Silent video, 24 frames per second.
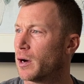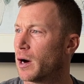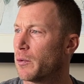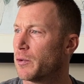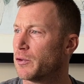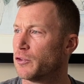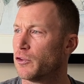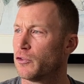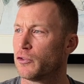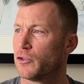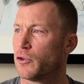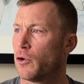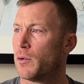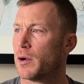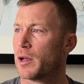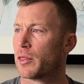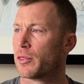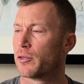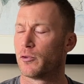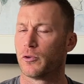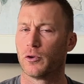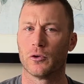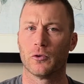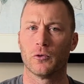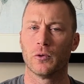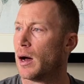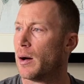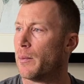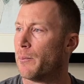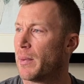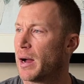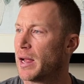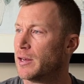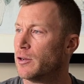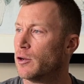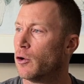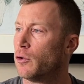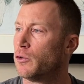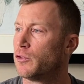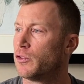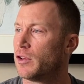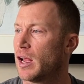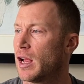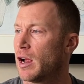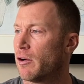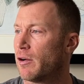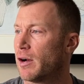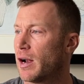I was just going through my notes
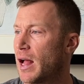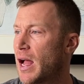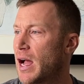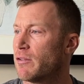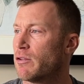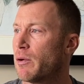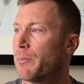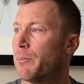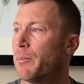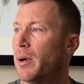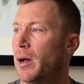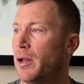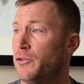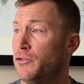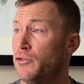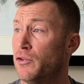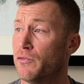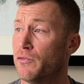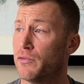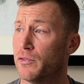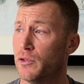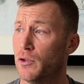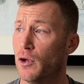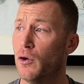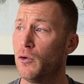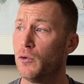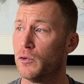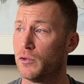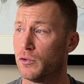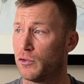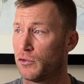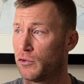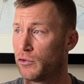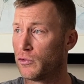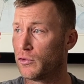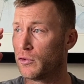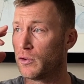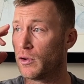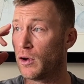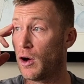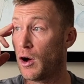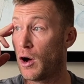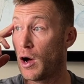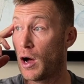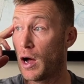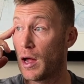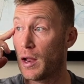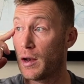here, and I have a bunch of notes
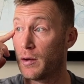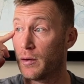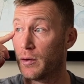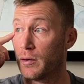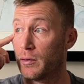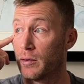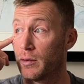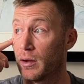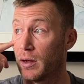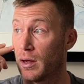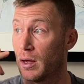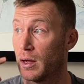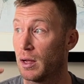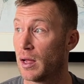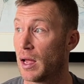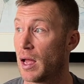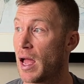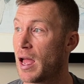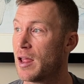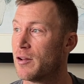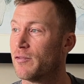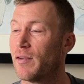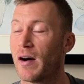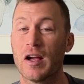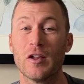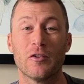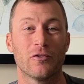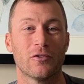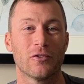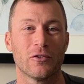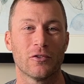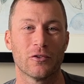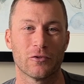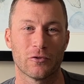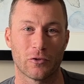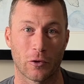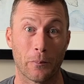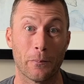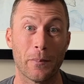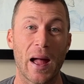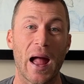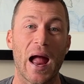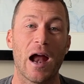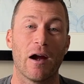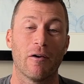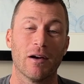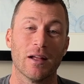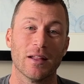on uh, advice for
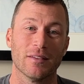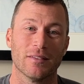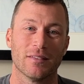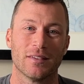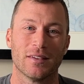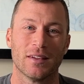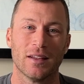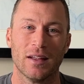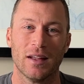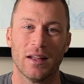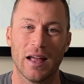parents.